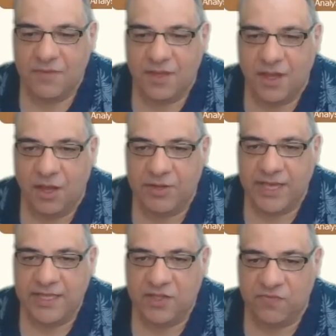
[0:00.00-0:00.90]
Okay,
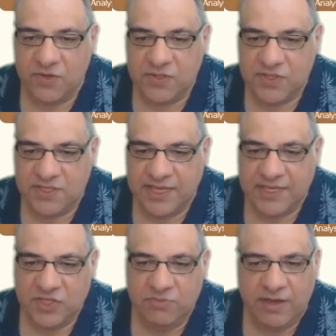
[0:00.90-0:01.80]
the rook's attacked,
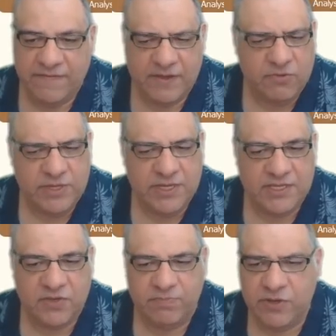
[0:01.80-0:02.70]
so you might think, well, you need
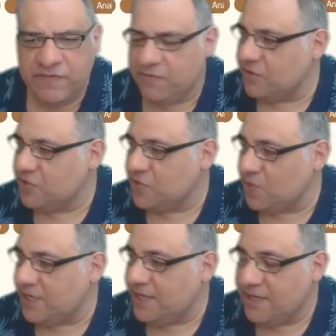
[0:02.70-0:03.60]
to move the rook,
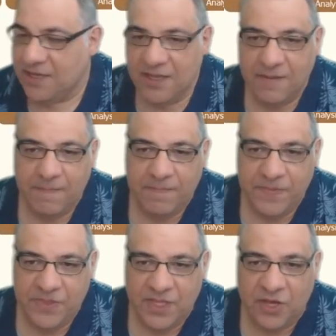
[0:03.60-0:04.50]
surely.
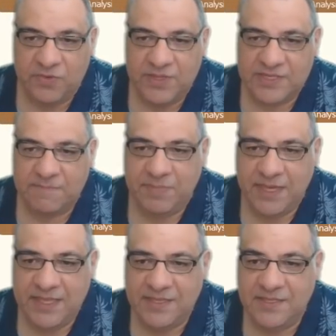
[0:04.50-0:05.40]
No, there's a
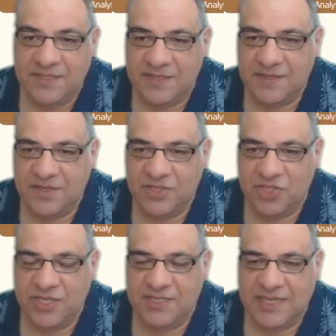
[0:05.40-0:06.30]
pinned
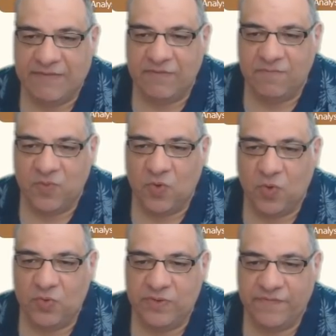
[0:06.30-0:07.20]
g7
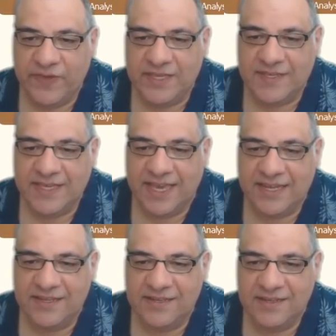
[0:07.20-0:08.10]
pawn. Think
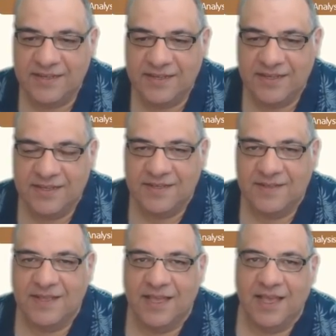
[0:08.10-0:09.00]
again.
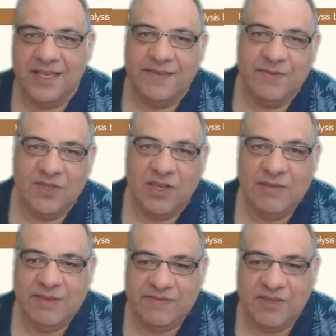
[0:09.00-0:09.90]
I'll give you a tiny
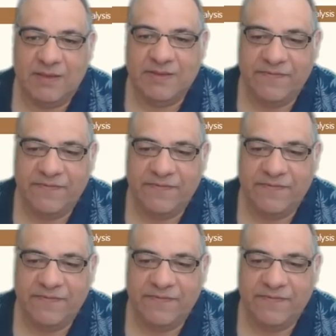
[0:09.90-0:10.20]
bit of time to